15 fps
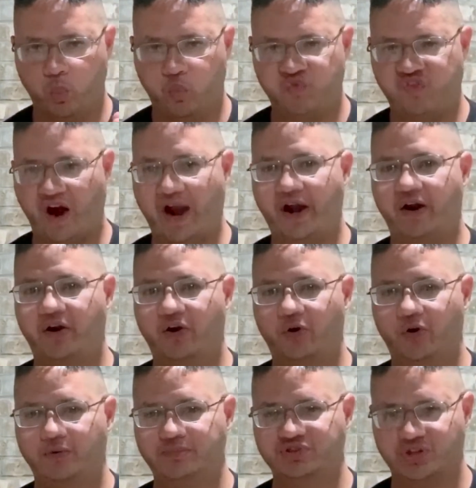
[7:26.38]

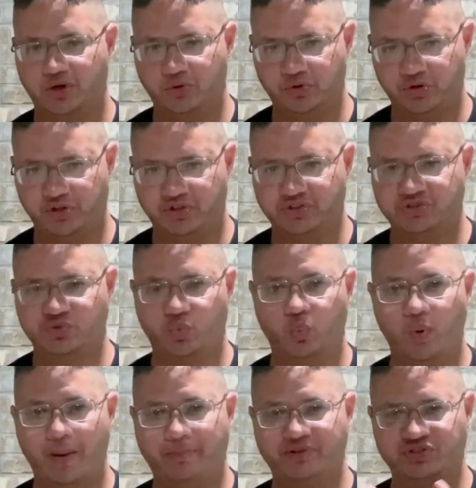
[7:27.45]
firearms owners,
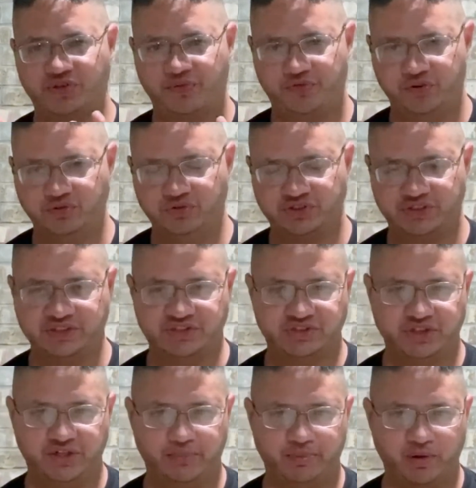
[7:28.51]
weapons enthusiasts
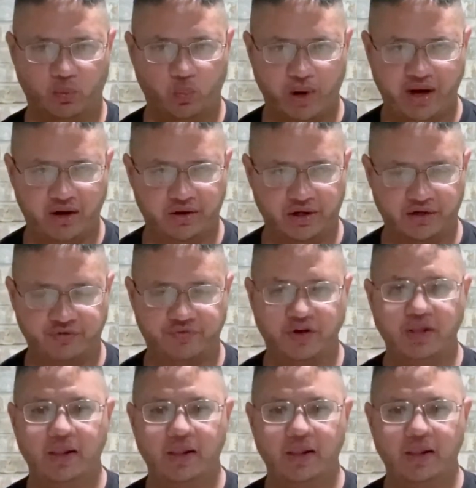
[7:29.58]
need to be aware of